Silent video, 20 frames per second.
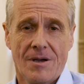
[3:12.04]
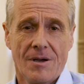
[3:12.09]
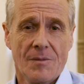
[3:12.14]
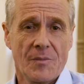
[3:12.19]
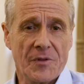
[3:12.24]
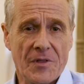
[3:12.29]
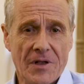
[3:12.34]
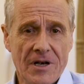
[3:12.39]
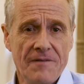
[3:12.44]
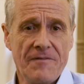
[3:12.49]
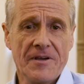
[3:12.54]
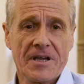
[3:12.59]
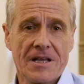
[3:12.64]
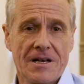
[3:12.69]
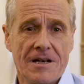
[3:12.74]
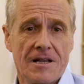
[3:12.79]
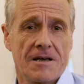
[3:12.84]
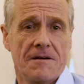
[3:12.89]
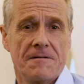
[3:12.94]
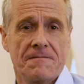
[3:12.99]
But the Living
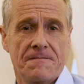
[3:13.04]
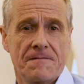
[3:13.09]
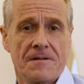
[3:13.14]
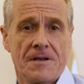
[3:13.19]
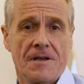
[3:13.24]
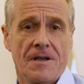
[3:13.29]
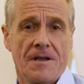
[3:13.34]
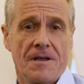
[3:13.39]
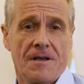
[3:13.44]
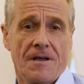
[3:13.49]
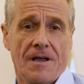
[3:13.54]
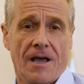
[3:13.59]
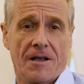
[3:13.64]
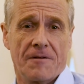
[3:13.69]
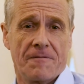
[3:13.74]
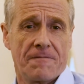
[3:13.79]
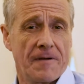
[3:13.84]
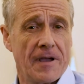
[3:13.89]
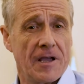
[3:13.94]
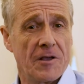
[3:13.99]
in Love
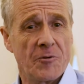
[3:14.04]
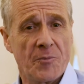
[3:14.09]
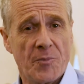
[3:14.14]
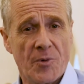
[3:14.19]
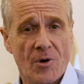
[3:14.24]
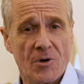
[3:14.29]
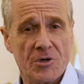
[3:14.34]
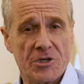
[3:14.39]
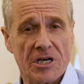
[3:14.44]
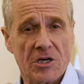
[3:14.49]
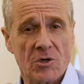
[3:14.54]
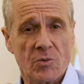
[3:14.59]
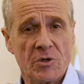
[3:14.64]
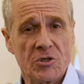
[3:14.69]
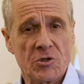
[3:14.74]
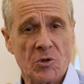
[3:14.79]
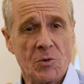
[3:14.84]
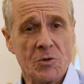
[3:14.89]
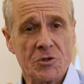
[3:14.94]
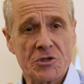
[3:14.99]
and Faith project
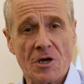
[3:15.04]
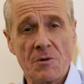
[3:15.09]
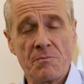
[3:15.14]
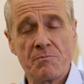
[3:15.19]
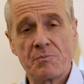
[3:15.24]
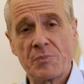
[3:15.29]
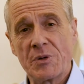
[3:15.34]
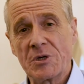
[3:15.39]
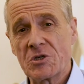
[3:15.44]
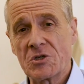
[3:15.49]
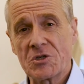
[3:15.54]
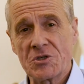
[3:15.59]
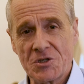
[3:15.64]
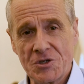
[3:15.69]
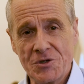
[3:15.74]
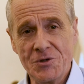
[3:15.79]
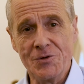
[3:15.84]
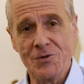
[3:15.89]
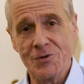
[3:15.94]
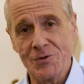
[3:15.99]
was also
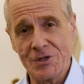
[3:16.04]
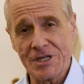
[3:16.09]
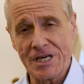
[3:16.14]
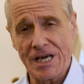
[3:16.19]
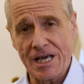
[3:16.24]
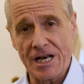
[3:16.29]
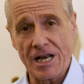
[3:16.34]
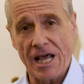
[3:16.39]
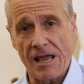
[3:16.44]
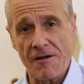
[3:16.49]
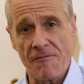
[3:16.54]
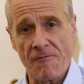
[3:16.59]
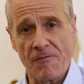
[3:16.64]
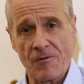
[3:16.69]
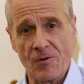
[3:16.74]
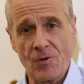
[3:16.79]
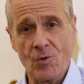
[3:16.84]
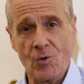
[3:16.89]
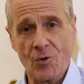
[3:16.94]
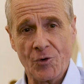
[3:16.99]
pursued in a
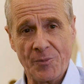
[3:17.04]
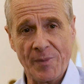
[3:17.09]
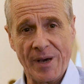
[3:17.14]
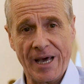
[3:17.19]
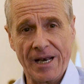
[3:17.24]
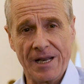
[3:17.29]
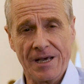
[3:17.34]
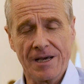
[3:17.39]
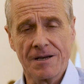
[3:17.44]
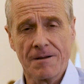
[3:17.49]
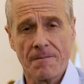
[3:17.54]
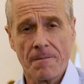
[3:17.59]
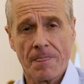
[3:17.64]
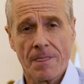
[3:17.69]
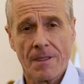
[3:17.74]
flawed manner,